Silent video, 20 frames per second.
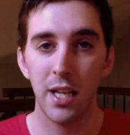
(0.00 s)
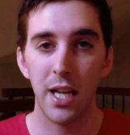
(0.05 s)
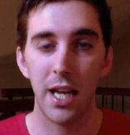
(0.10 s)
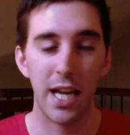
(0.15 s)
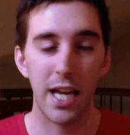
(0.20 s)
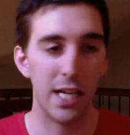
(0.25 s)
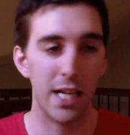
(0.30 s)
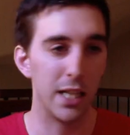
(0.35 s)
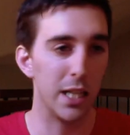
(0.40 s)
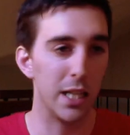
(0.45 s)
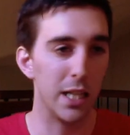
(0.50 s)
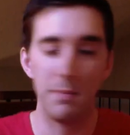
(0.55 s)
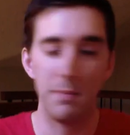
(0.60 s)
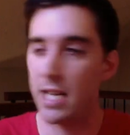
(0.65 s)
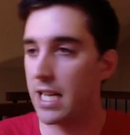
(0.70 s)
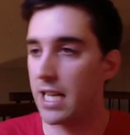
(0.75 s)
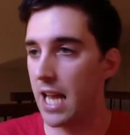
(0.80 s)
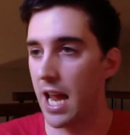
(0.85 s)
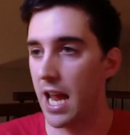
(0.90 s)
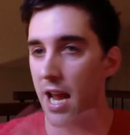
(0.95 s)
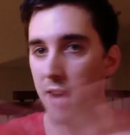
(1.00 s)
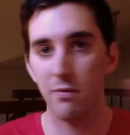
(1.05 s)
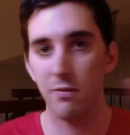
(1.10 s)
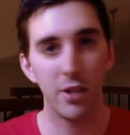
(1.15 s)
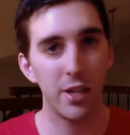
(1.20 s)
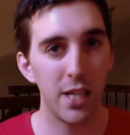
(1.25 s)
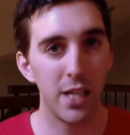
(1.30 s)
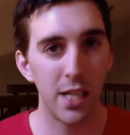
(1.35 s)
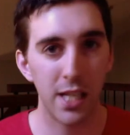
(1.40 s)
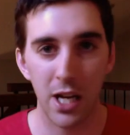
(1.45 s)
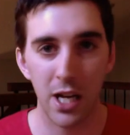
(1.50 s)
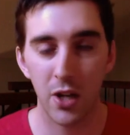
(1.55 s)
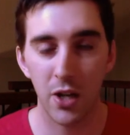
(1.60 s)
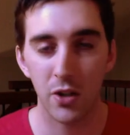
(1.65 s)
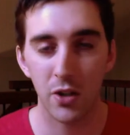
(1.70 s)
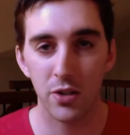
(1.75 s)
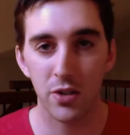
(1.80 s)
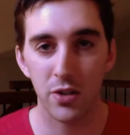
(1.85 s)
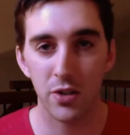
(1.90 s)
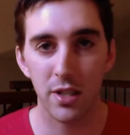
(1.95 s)
and eliminate everything
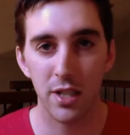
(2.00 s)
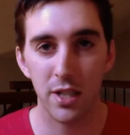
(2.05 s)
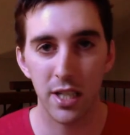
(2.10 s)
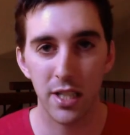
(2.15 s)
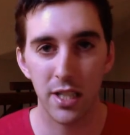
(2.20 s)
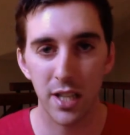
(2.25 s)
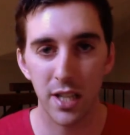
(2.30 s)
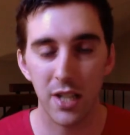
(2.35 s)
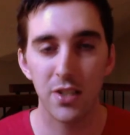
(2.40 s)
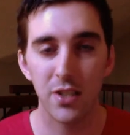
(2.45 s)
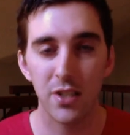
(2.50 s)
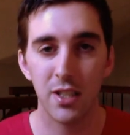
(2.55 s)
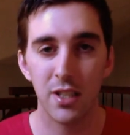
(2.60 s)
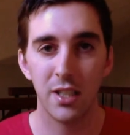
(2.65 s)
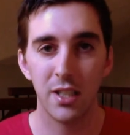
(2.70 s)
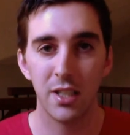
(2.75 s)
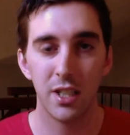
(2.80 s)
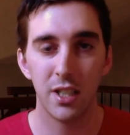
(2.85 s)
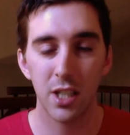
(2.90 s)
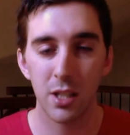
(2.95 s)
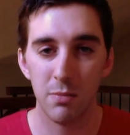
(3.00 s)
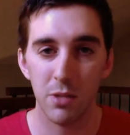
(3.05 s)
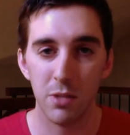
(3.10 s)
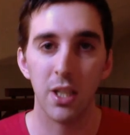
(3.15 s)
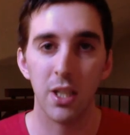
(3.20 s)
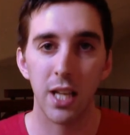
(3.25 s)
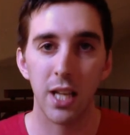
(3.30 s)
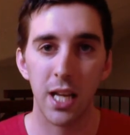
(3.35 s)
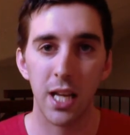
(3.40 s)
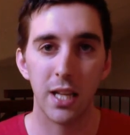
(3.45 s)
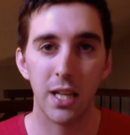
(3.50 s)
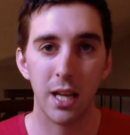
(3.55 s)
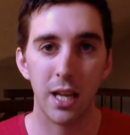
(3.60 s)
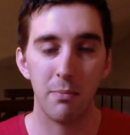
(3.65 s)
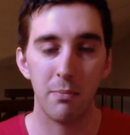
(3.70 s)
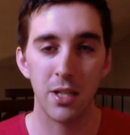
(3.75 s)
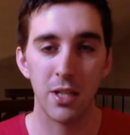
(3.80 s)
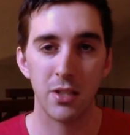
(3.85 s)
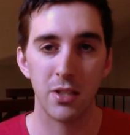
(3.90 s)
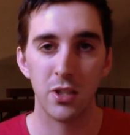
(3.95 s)
else that doesn't communicate that
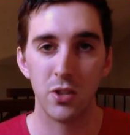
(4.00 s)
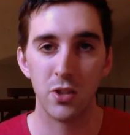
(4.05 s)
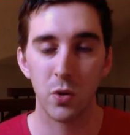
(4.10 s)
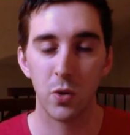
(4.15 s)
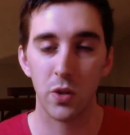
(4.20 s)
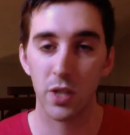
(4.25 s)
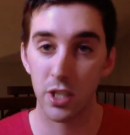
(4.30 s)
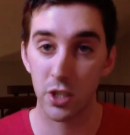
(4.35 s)
message or that